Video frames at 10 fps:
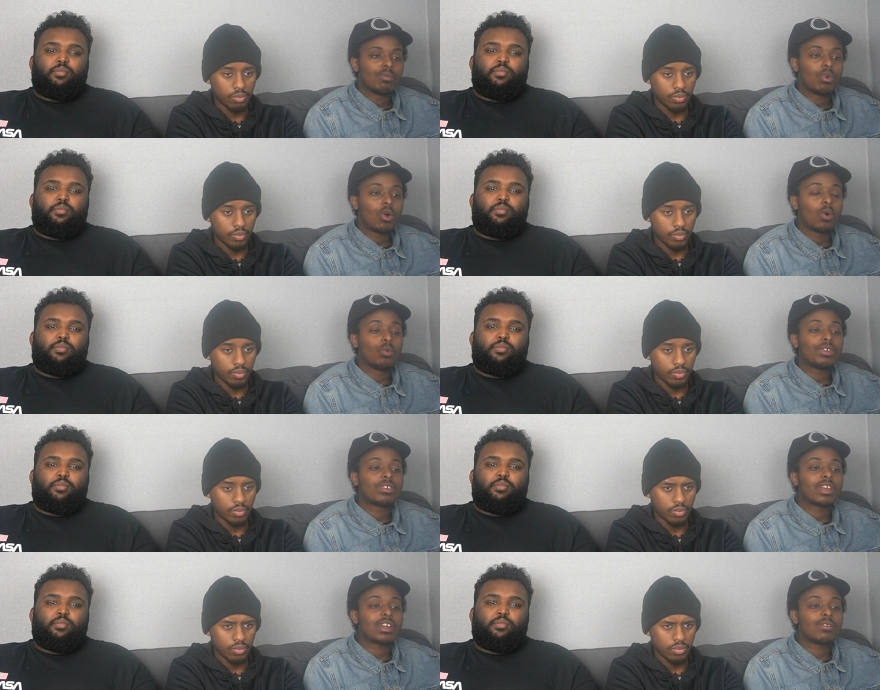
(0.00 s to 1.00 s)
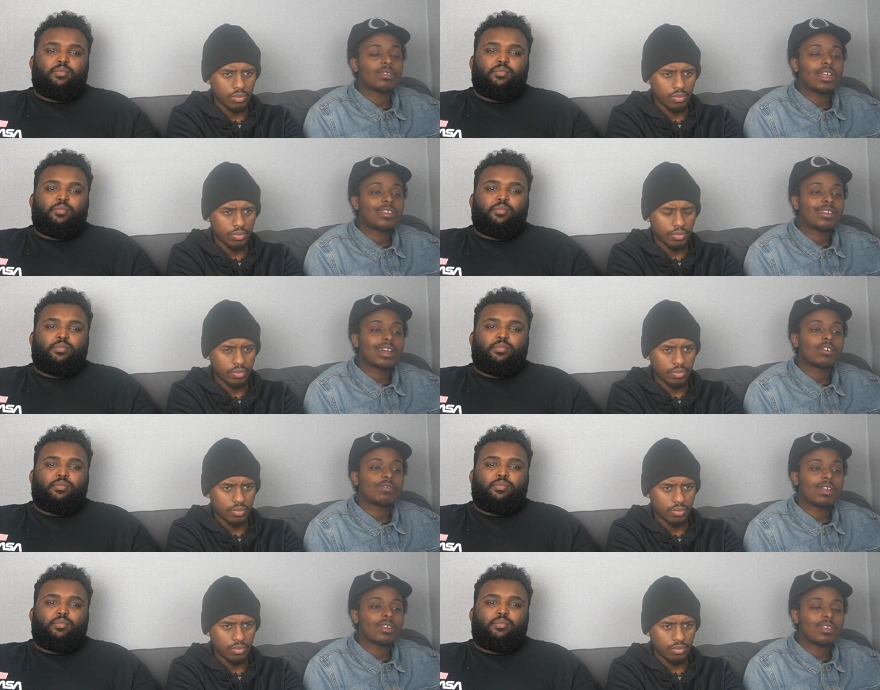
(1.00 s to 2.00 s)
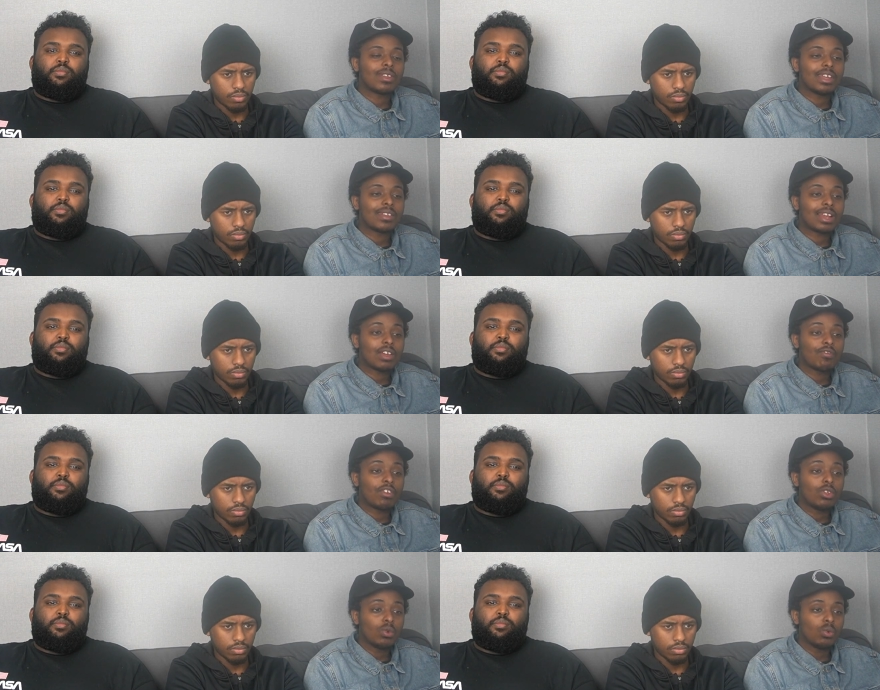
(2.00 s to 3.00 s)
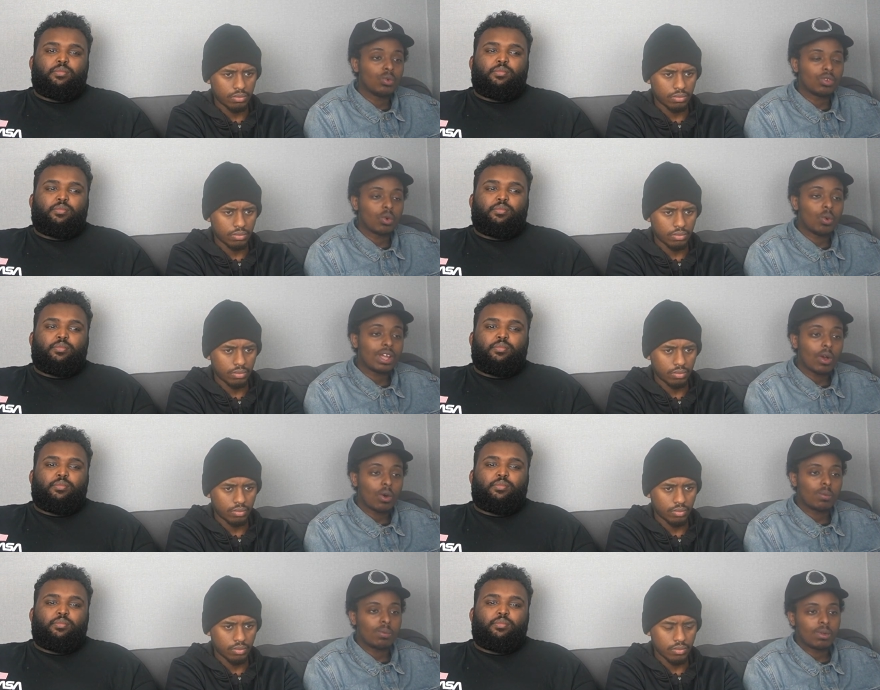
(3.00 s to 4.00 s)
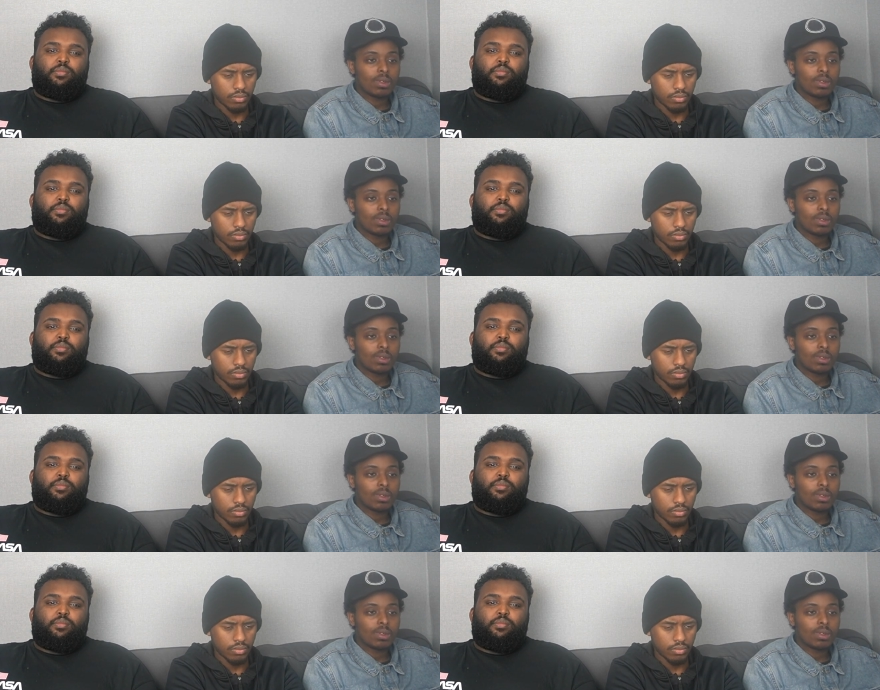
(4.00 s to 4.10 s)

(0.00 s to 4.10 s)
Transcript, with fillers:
Speaker 1: Bro, we sac- they sacrificed this nigga's life for you, so wake up.